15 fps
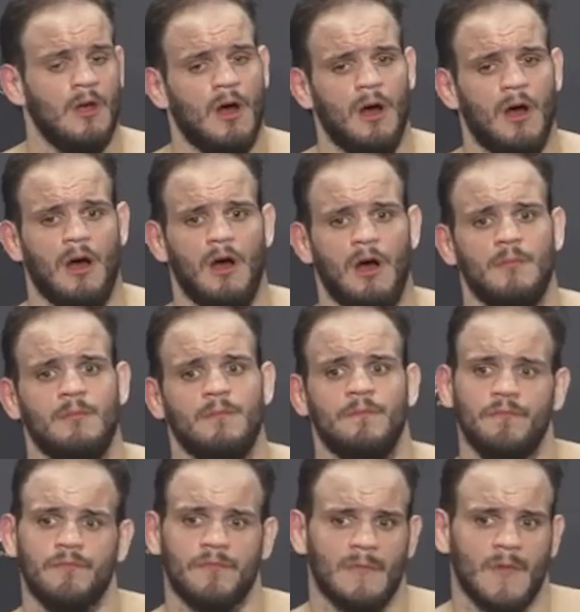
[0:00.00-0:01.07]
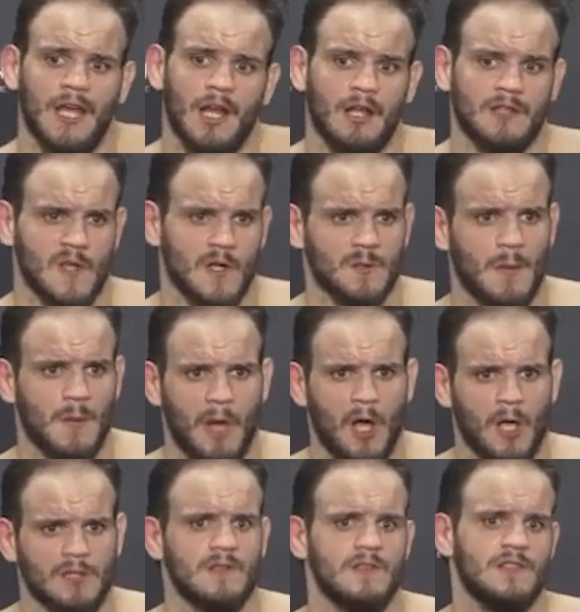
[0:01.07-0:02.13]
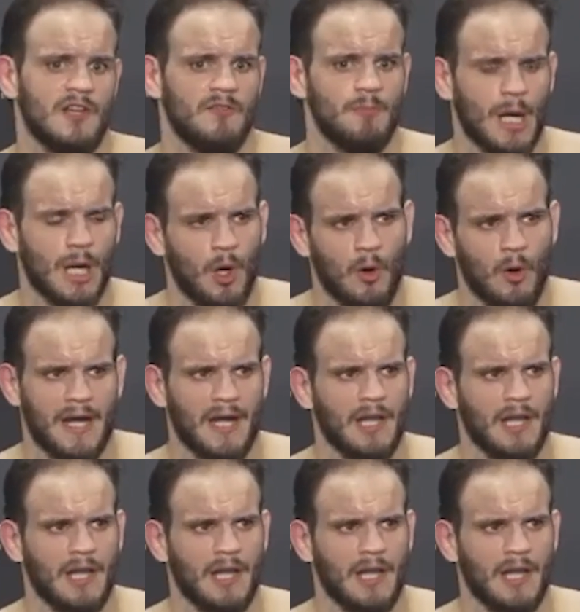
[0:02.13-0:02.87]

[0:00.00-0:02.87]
Um, and I talked to my boss and stuff back home, man.